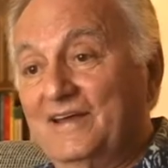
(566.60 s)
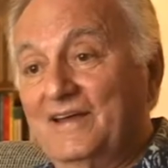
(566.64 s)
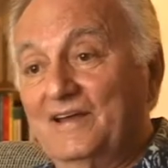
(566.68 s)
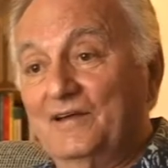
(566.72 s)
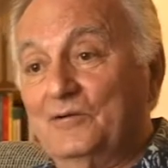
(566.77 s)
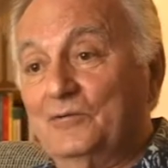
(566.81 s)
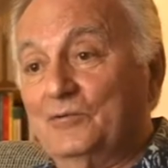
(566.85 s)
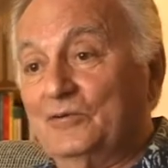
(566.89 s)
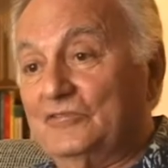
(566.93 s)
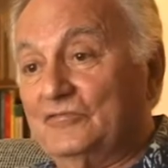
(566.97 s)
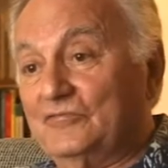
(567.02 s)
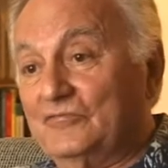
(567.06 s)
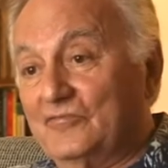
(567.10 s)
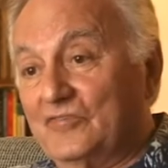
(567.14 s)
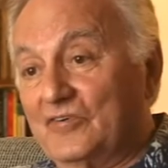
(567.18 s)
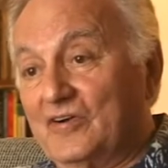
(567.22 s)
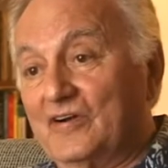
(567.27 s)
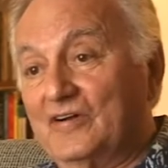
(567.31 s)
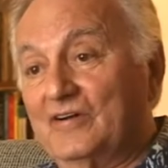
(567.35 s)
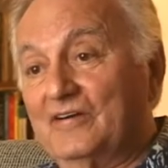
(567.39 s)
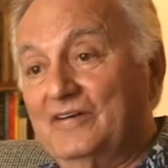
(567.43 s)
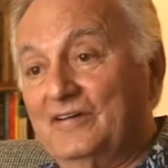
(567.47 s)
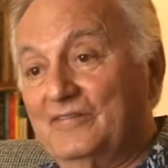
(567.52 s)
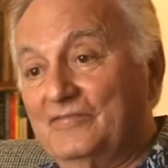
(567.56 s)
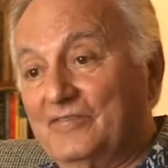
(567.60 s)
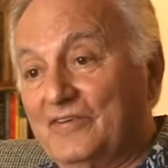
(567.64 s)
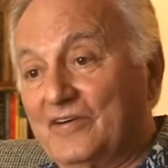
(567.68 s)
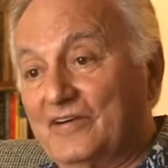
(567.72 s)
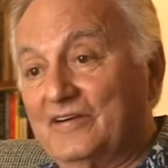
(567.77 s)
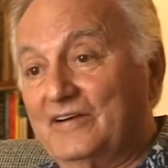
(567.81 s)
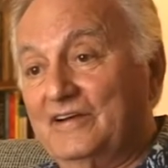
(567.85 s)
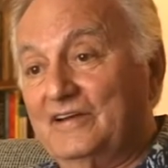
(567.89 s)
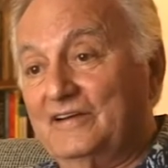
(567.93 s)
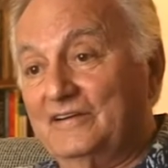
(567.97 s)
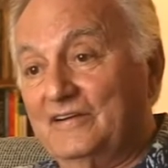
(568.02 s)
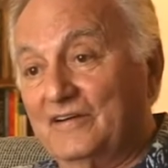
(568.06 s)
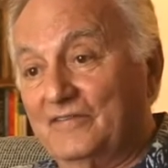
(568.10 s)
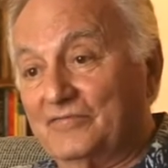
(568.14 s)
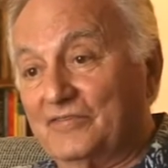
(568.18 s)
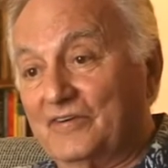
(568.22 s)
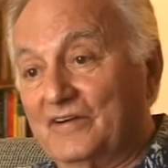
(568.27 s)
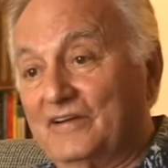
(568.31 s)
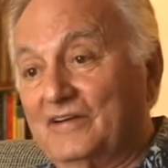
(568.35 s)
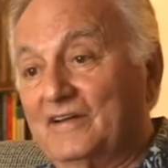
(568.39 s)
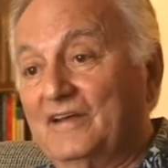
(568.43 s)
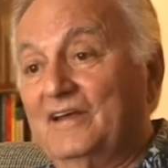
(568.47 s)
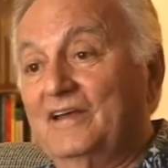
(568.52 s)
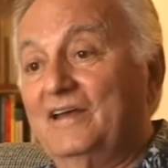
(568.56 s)
It was very, very
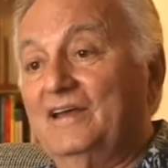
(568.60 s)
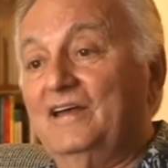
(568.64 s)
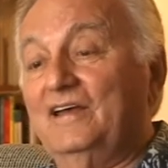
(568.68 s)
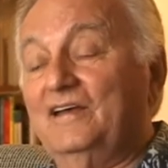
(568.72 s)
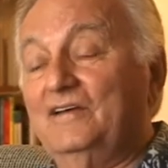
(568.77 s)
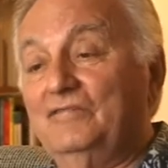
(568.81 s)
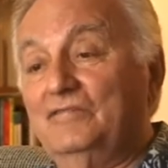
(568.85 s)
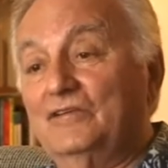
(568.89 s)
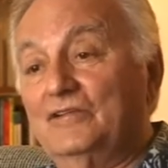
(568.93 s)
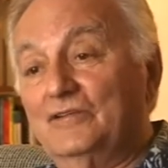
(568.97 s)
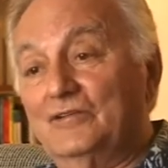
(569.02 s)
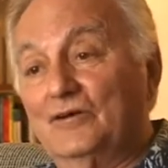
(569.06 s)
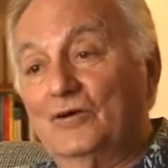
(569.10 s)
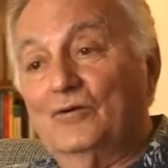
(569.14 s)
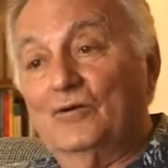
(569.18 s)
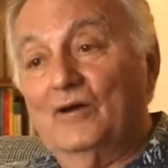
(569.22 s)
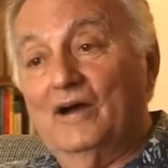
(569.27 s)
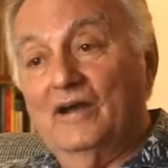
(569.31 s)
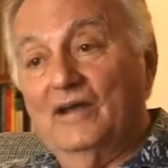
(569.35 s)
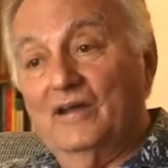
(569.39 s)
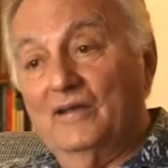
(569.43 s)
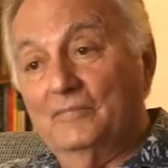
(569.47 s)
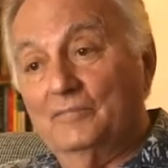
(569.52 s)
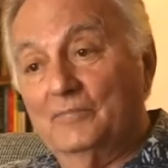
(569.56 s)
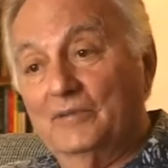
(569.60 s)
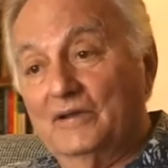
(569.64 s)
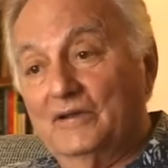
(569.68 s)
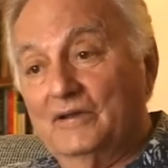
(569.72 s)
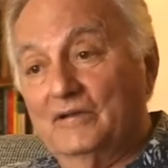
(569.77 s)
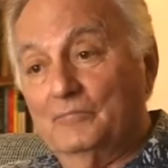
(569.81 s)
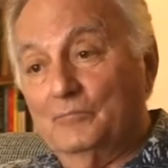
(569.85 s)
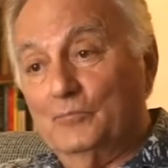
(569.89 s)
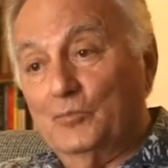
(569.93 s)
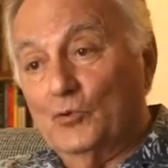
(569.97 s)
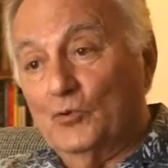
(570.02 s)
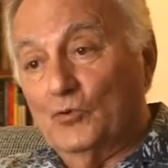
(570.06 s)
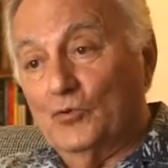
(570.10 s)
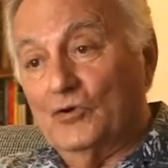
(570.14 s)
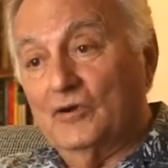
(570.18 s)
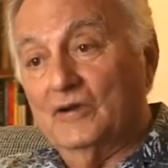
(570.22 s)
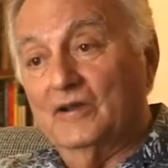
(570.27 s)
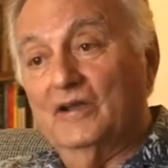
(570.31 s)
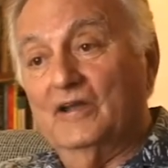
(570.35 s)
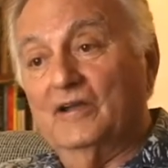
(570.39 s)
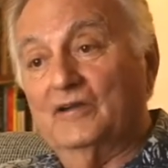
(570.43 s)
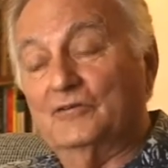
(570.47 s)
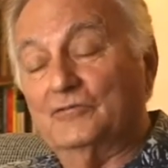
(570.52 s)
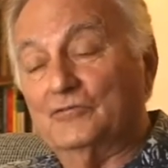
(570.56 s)
different. Even though I had been born
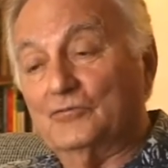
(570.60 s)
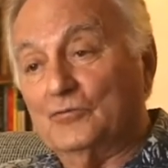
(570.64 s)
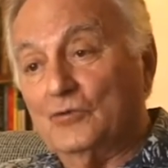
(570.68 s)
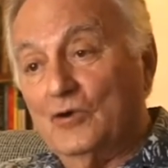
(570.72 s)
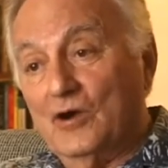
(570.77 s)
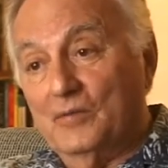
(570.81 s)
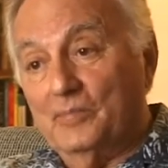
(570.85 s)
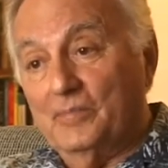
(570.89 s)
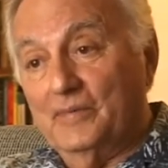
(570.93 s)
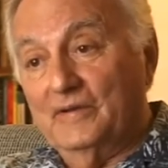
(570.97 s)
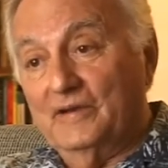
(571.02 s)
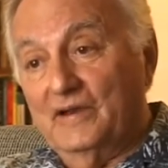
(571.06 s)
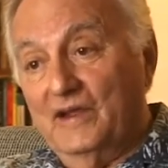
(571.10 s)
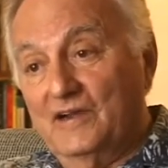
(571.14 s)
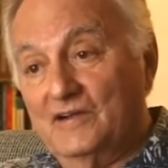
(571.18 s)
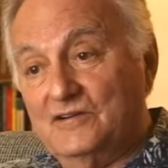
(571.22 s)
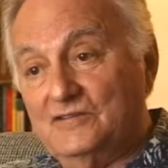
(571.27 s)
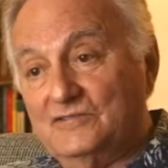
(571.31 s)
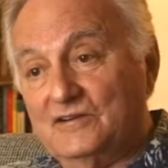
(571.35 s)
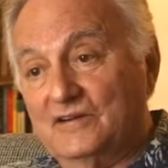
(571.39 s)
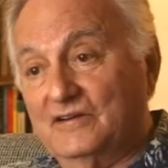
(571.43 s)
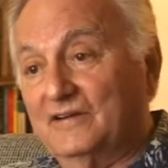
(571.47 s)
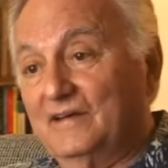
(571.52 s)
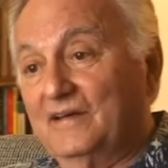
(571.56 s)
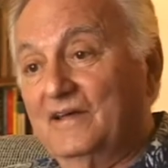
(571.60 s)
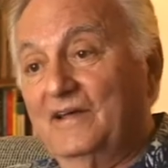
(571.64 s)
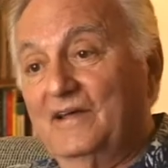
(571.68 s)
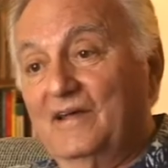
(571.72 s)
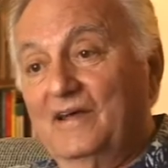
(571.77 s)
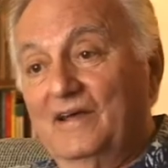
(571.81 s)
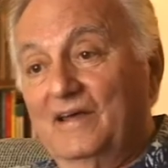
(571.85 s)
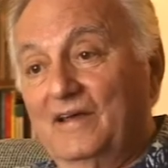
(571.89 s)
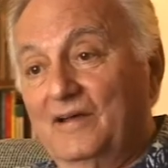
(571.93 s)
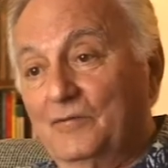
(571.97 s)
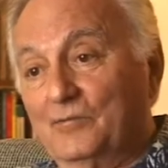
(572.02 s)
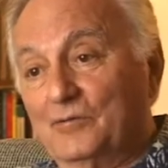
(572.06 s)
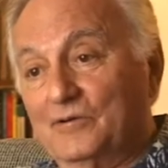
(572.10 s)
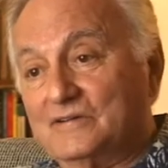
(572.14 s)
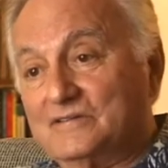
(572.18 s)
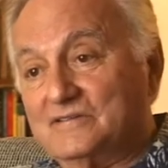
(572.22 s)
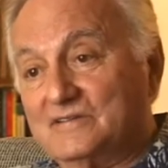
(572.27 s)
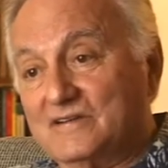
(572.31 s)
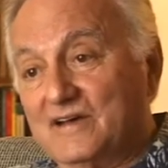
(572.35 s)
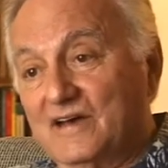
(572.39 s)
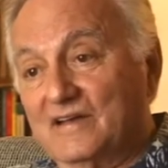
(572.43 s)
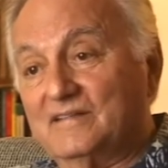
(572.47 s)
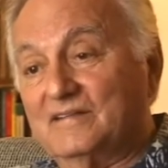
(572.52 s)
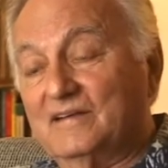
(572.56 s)
and grew up in Asia, it was
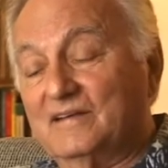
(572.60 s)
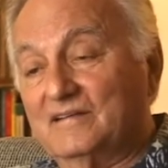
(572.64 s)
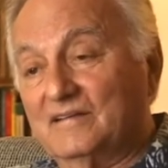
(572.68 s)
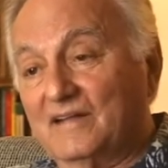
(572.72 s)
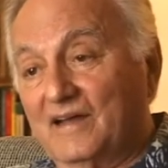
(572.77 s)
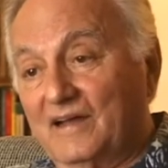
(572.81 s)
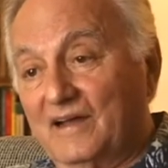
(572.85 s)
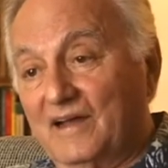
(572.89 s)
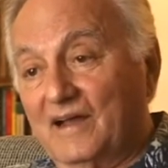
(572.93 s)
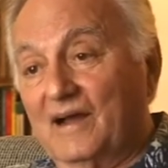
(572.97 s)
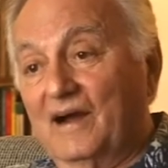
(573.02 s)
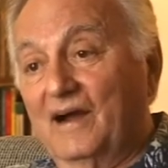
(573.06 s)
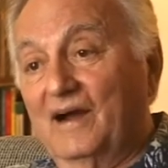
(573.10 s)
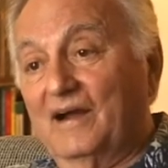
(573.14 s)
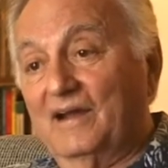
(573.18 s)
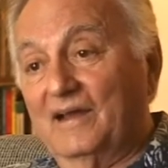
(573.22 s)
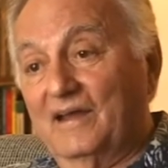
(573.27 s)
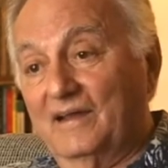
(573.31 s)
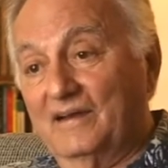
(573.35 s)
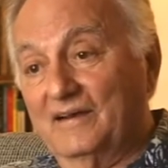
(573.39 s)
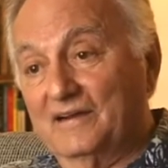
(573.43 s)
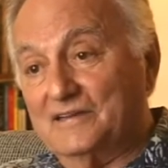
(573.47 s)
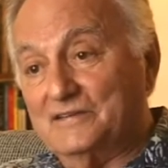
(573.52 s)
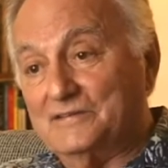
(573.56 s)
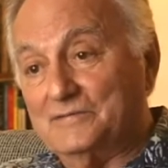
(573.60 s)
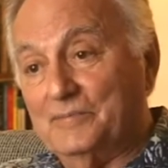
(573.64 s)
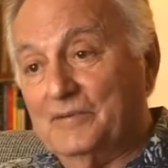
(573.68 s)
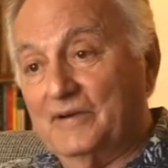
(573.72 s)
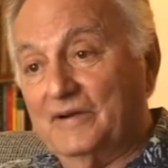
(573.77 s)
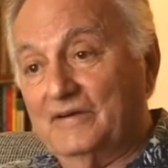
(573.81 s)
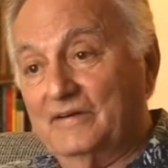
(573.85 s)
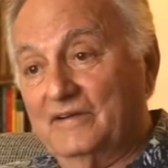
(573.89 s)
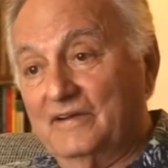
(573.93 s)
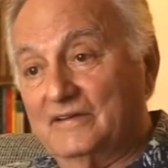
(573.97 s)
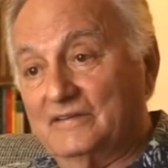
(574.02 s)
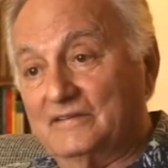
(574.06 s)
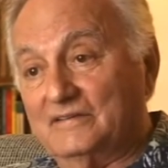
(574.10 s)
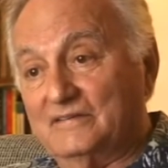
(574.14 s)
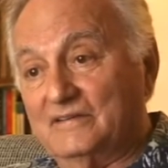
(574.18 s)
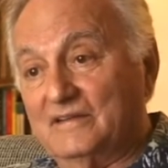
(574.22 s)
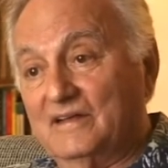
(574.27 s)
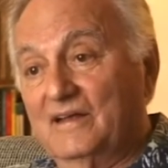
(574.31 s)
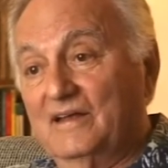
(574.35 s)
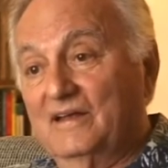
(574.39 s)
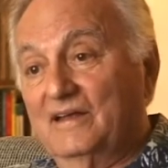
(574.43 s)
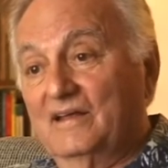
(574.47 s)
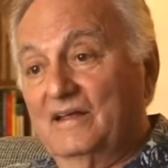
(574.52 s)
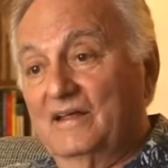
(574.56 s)
nothing like I had experienced
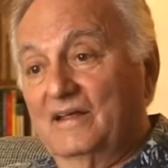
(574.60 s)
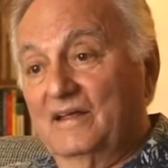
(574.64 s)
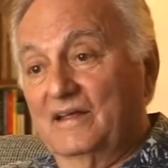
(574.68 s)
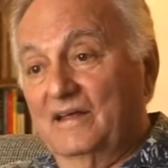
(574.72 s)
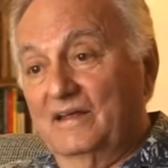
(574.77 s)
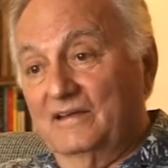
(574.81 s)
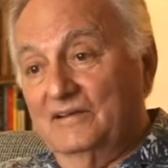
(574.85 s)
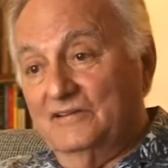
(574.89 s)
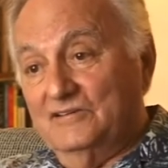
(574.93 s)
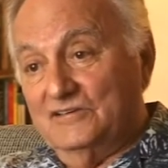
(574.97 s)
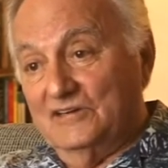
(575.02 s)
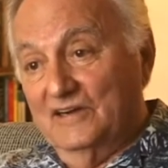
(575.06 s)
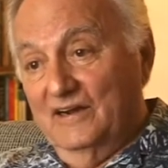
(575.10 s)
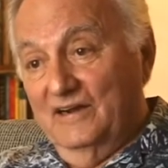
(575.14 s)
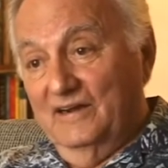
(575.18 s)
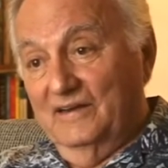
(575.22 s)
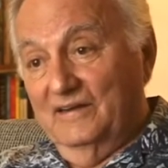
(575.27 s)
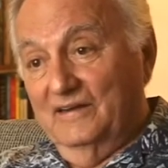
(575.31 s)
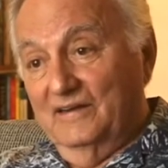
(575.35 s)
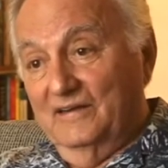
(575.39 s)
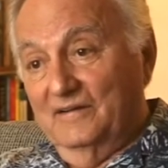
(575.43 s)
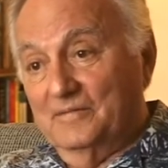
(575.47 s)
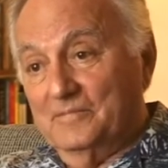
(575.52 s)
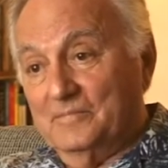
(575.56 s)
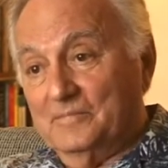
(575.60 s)
in China.